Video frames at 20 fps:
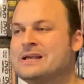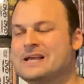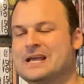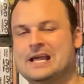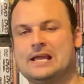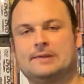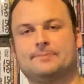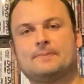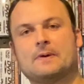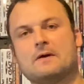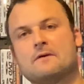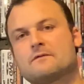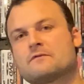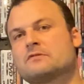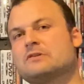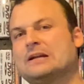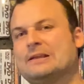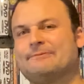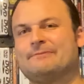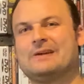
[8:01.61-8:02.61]
It's both
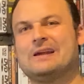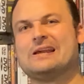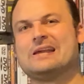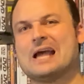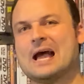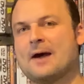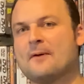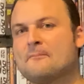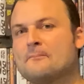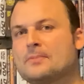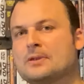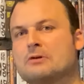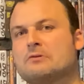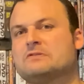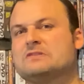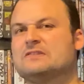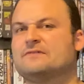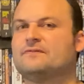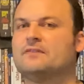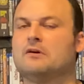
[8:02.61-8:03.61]
creepy and
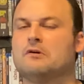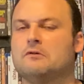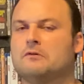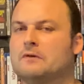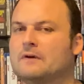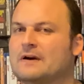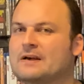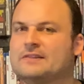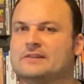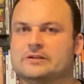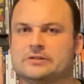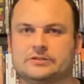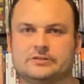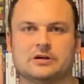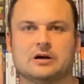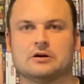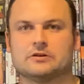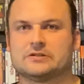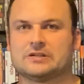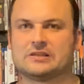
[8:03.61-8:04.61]
beautiful, and the
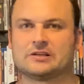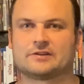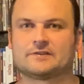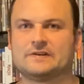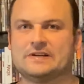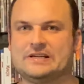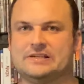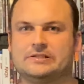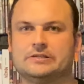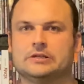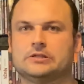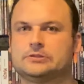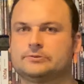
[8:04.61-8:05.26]
shots of the creature